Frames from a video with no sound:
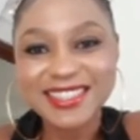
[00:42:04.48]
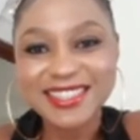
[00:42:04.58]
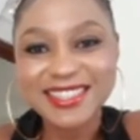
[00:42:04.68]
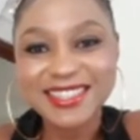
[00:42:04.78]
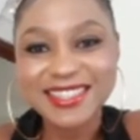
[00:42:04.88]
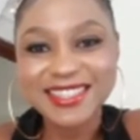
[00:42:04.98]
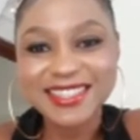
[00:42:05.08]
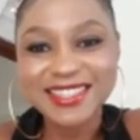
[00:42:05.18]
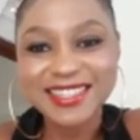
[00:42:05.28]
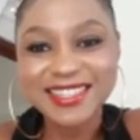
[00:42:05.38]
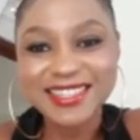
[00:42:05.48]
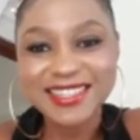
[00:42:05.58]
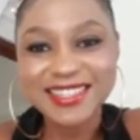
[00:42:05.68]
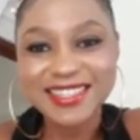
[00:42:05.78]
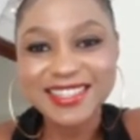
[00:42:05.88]

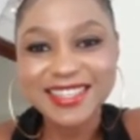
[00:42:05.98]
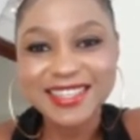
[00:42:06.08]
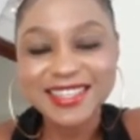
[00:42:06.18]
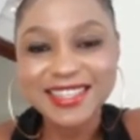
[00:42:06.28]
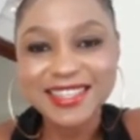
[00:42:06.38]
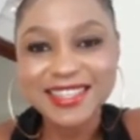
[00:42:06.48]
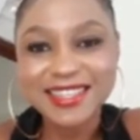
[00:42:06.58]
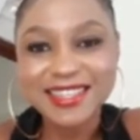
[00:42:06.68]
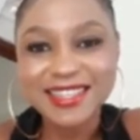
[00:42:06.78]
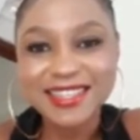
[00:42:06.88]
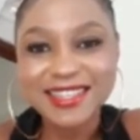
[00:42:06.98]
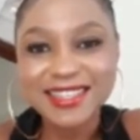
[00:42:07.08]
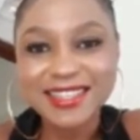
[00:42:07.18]
This person isn't speaking.